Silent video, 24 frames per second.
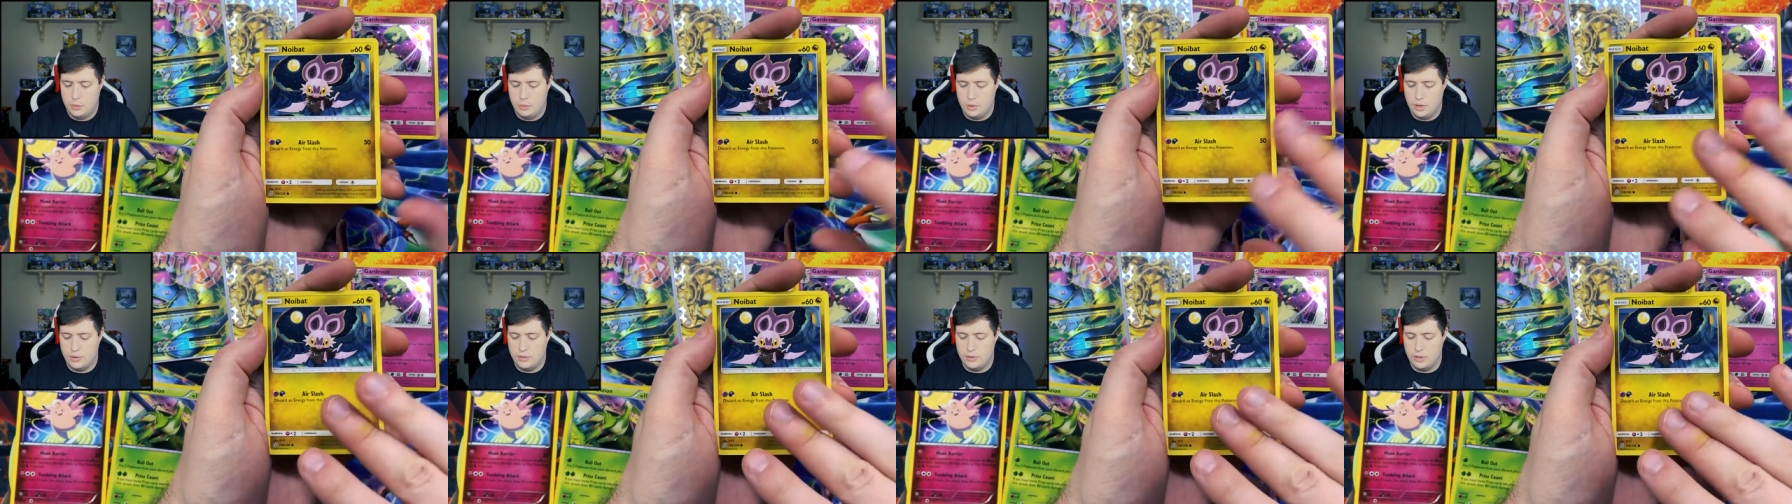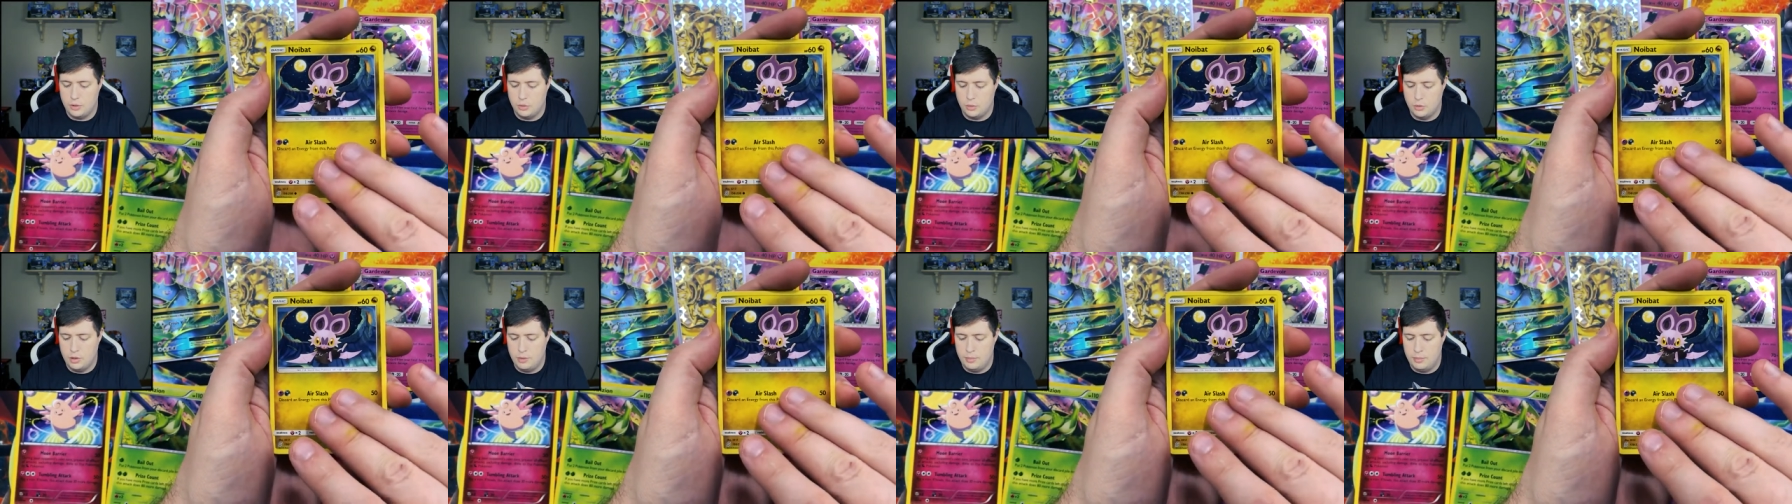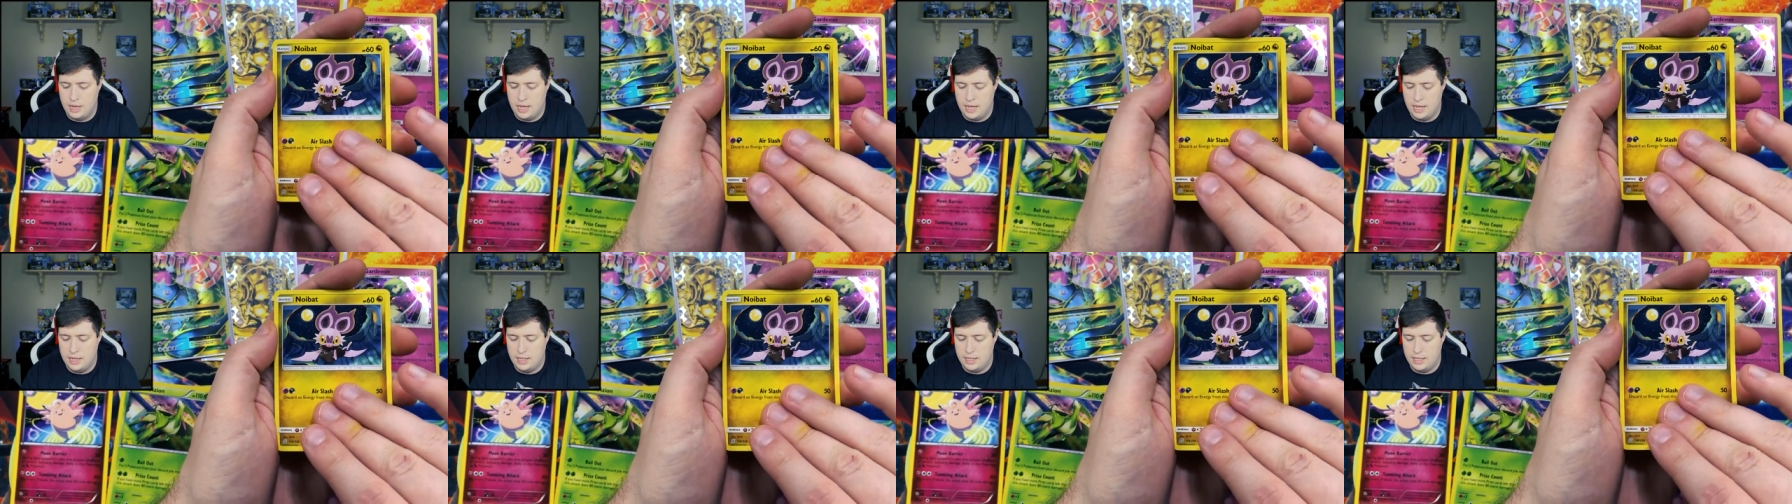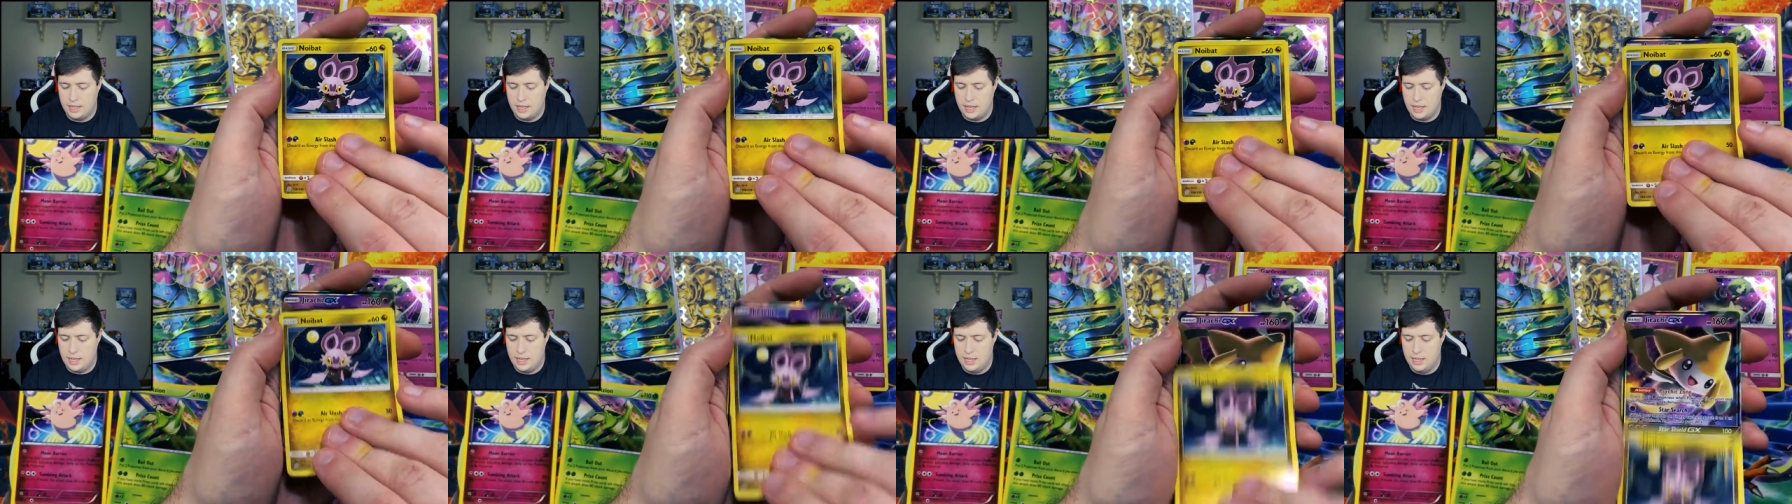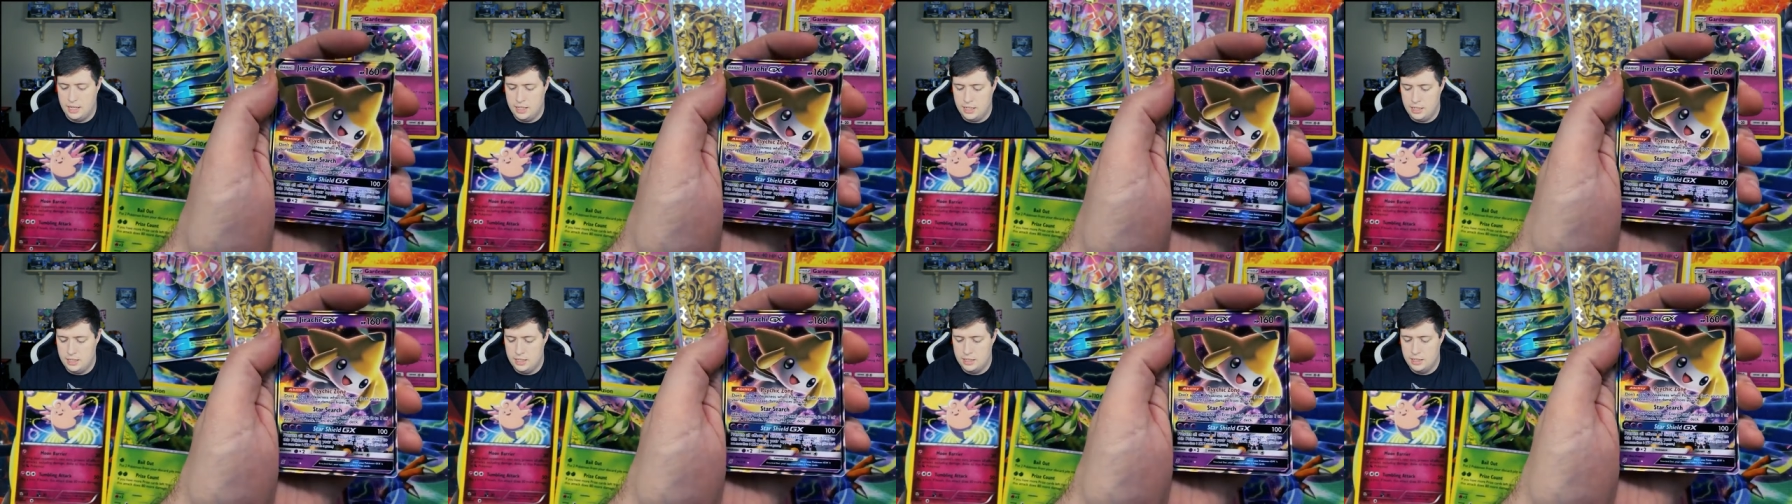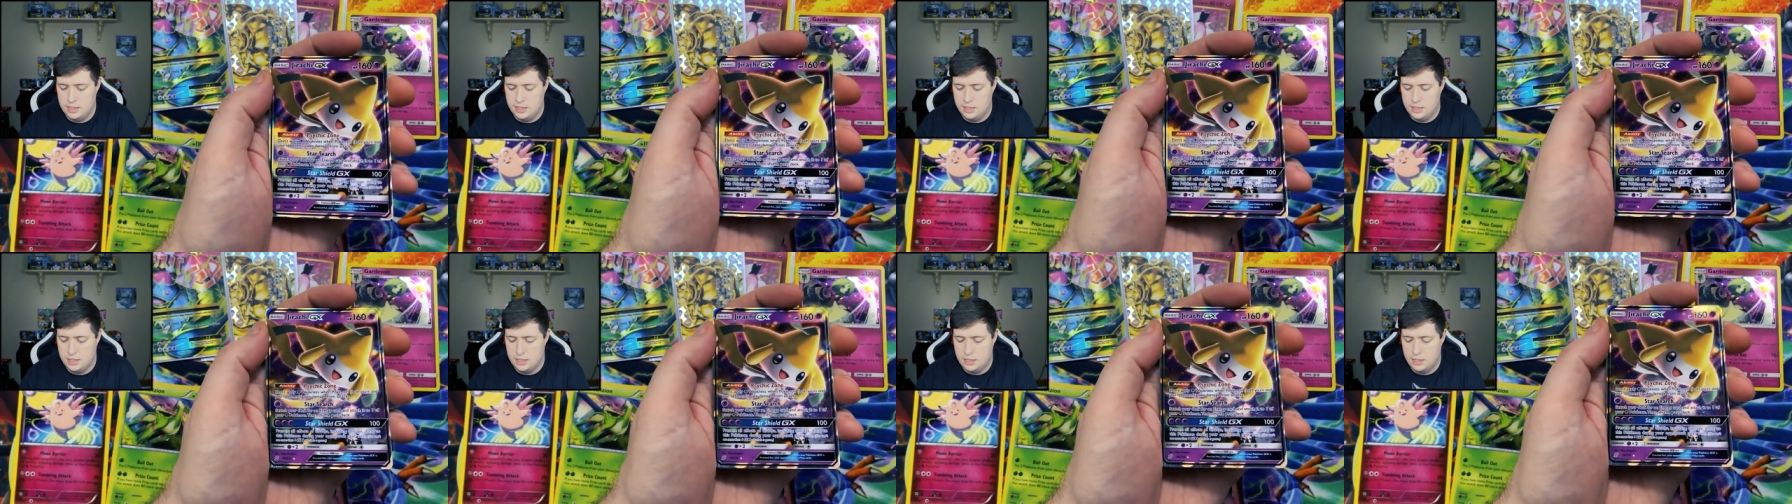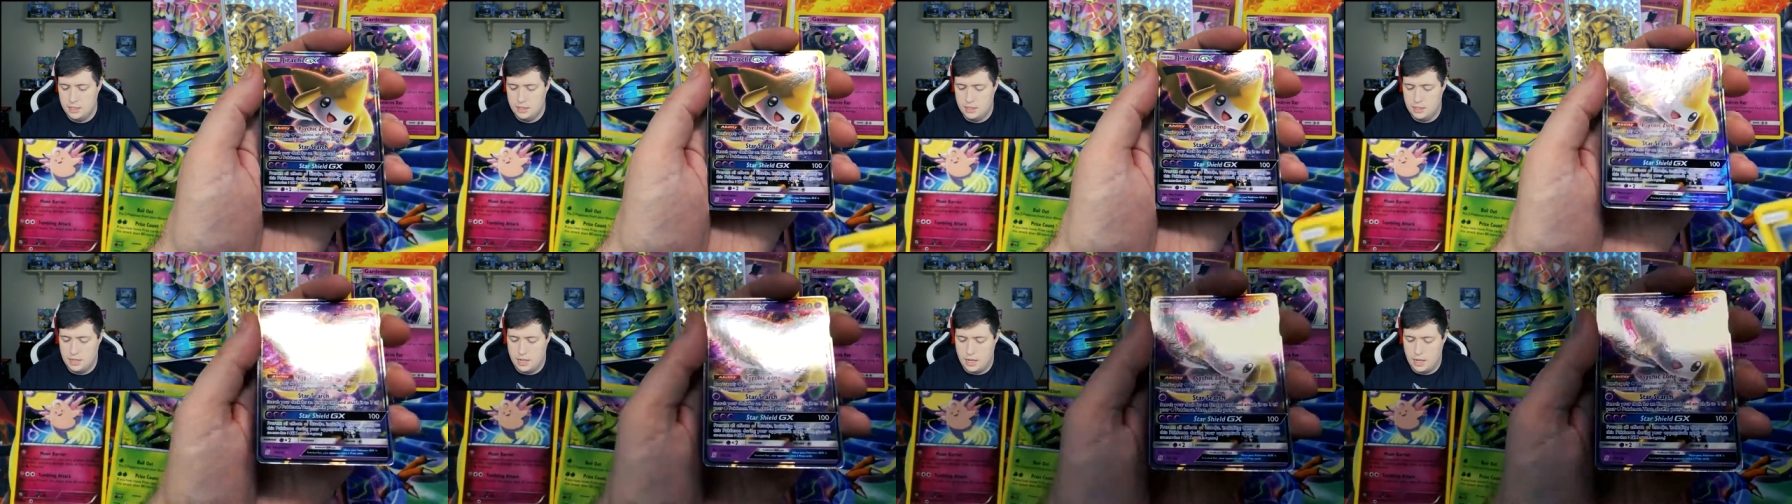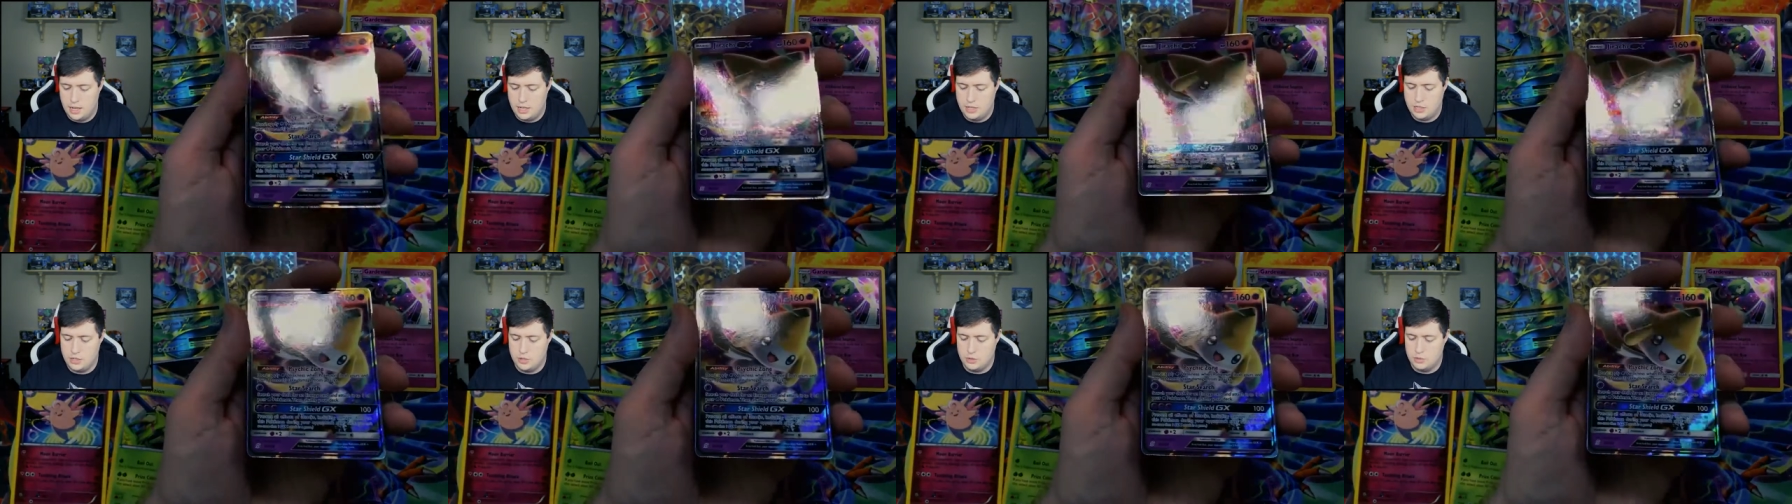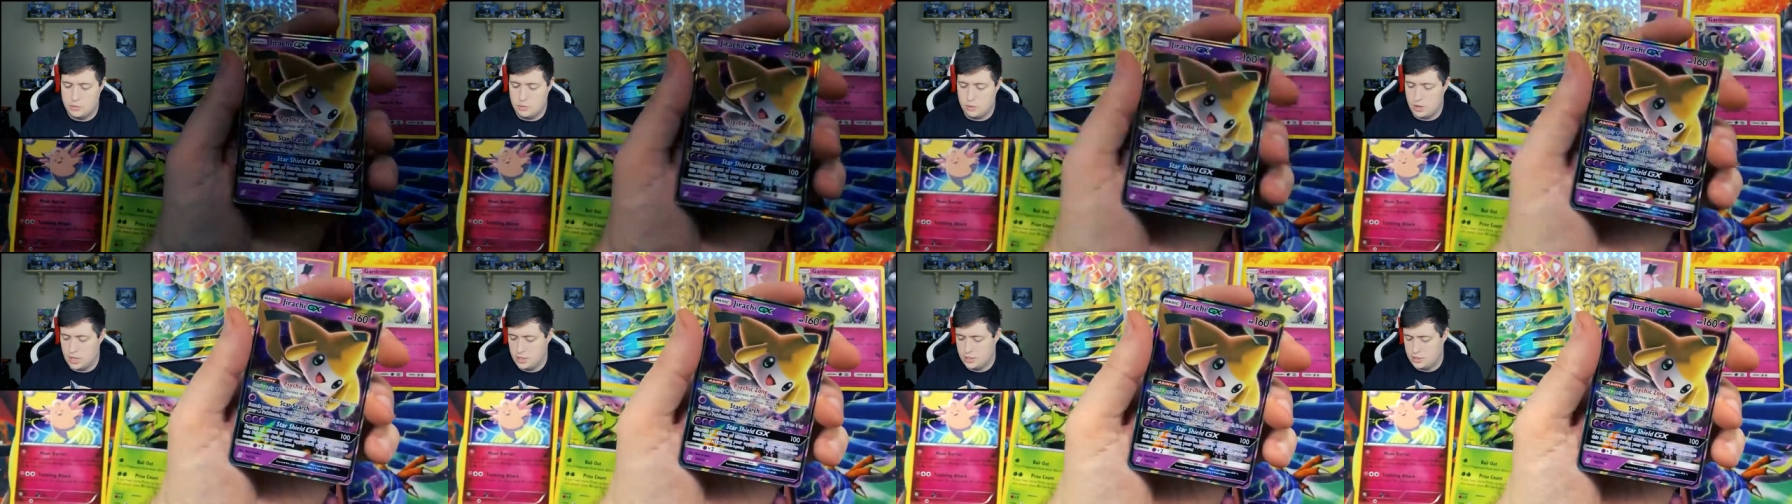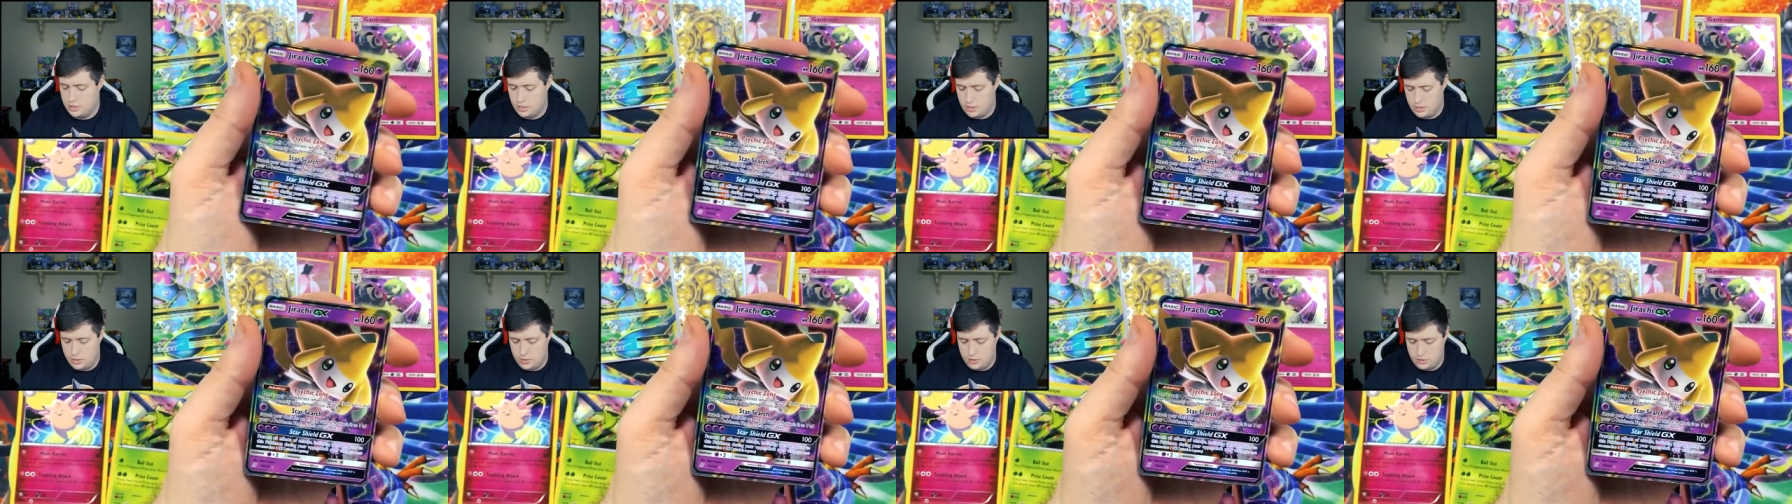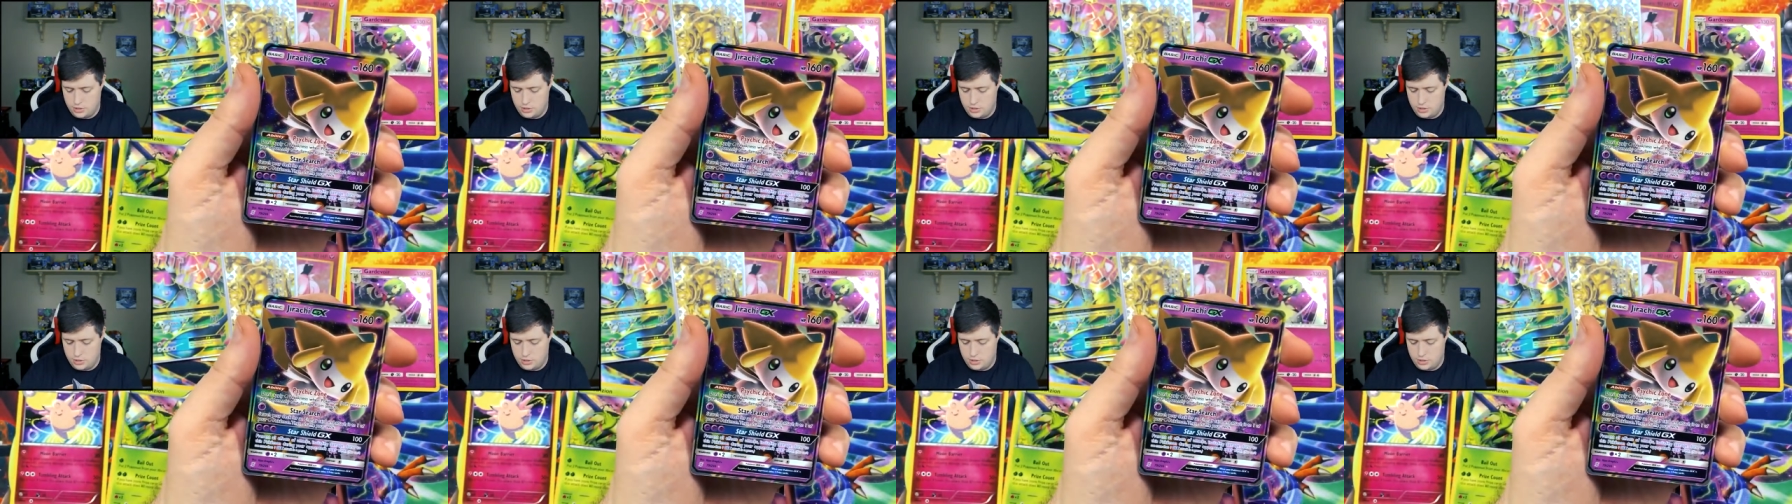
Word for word: We have a Noibat and a Jirachi